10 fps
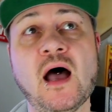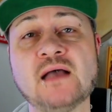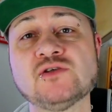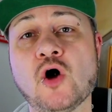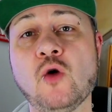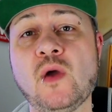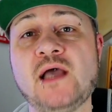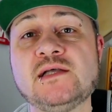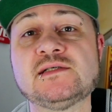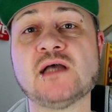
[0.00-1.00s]
As
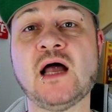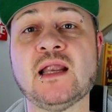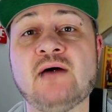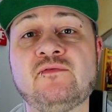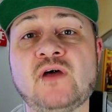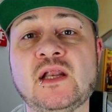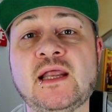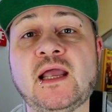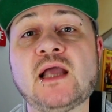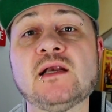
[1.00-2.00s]
always, I'll have a
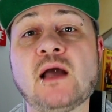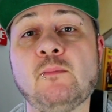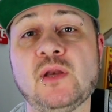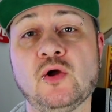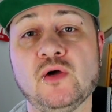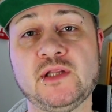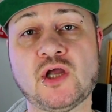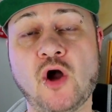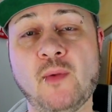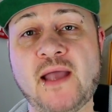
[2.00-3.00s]
link down below in the
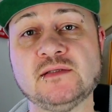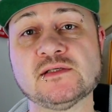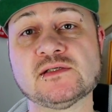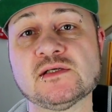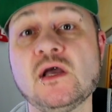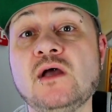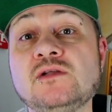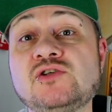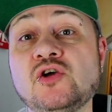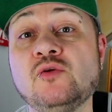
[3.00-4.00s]
comments
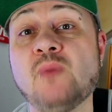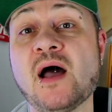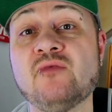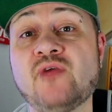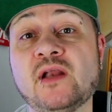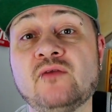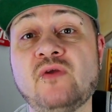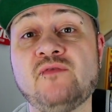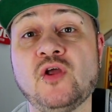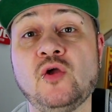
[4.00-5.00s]
to my written
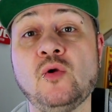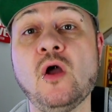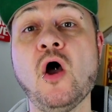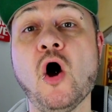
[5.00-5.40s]
review